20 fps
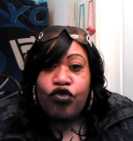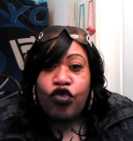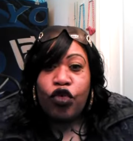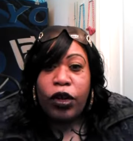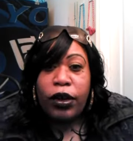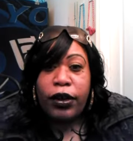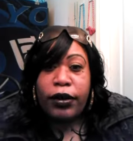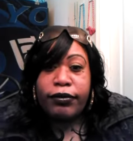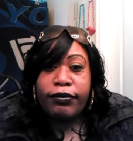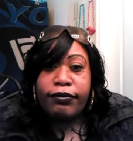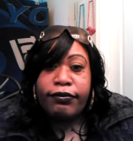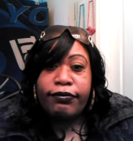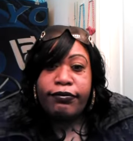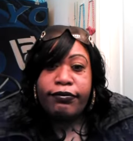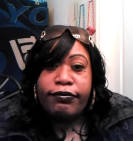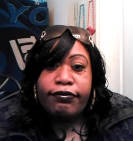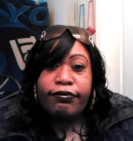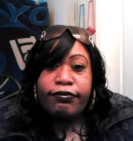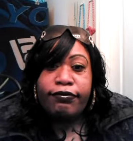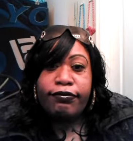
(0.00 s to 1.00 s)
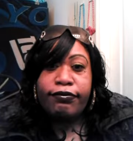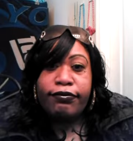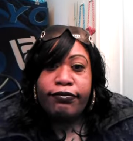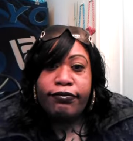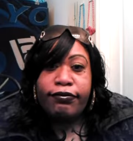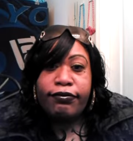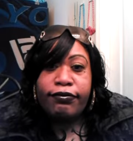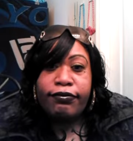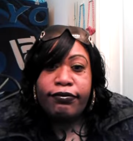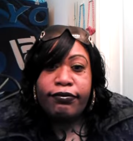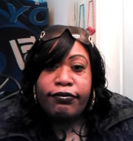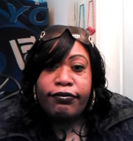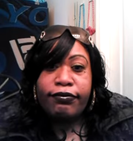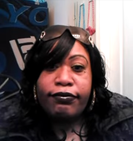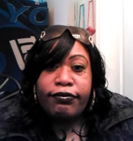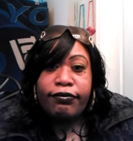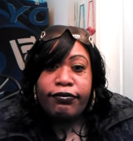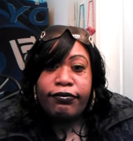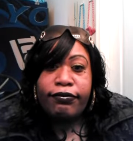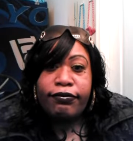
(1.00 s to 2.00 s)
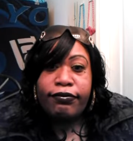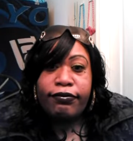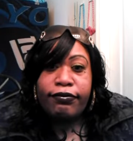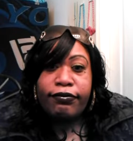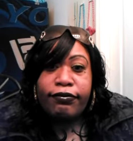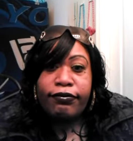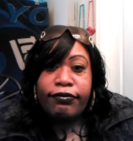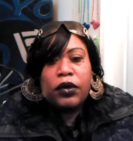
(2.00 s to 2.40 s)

Nothing is said.